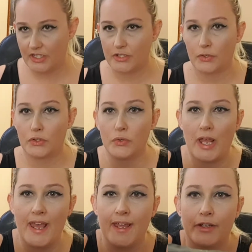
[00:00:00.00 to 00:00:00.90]
So
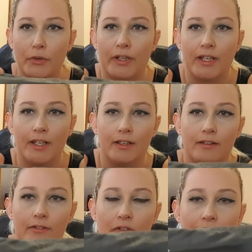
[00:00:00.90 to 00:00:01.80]
Cookie,
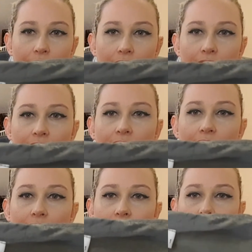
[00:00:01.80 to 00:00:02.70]
whatever.
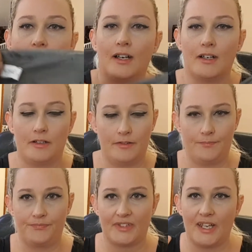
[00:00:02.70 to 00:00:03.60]

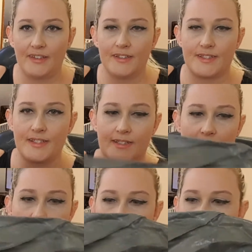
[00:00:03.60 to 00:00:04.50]
And this is
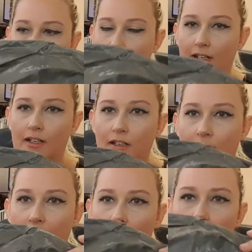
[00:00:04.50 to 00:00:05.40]
like
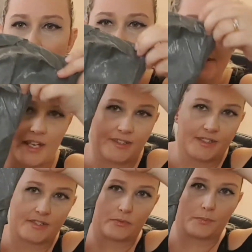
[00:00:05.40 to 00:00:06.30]
a, I'd say
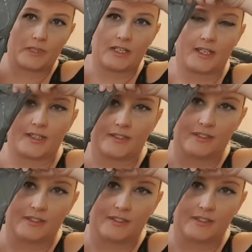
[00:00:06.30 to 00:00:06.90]
this would be like,